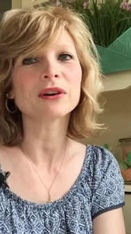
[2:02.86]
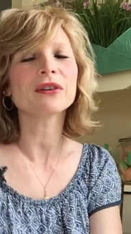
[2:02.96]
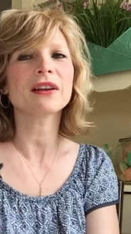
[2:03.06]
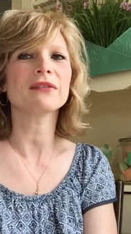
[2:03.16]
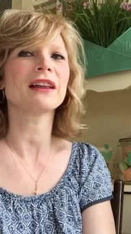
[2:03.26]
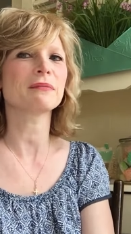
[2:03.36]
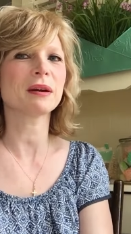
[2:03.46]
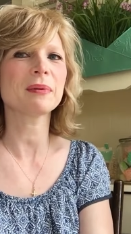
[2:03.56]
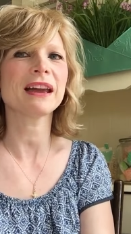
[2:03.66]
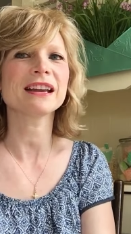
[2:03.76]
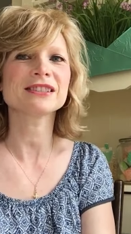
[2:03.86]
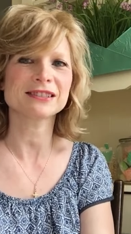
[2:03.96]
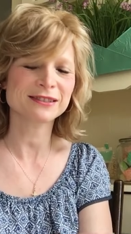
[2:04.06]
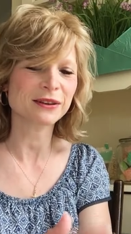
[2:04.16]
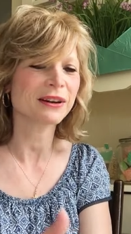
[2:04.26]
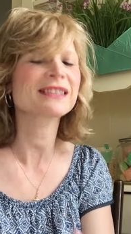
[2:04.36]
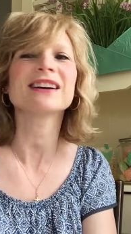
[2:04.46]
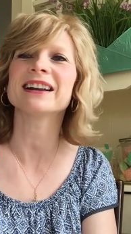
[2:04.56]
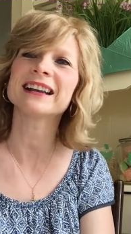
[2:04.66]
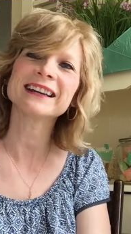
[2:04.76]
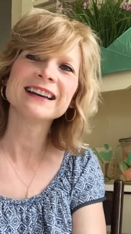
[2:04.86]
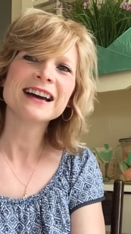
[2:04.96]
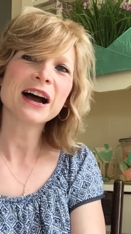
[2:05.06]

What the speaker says: world that have liked my page. It's so exciting.